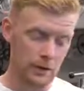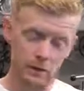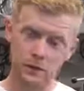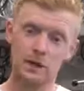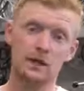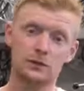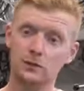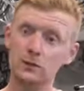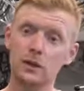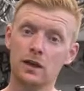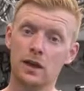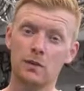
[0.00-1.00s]
Yes, you
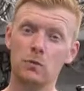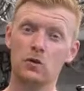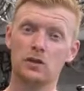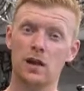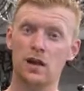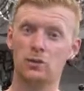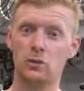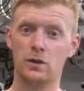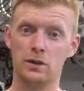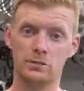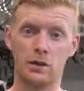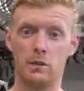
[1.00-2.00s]
can get a more dialed one
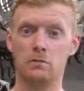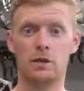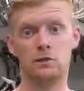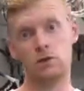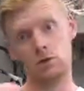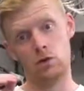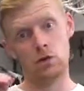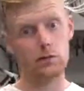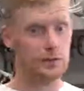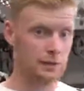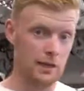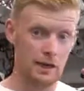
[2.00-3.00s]
in by measuring all
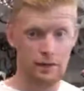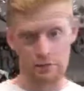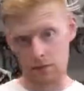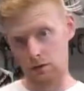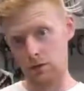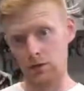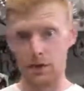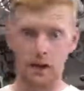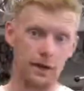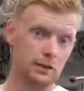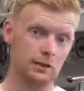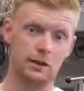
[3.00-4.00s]
the sags and all the
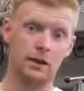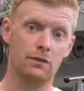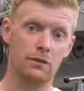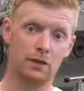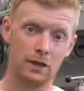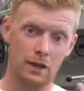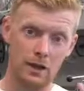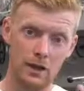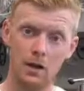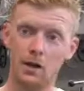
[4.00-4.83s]
angles and everything,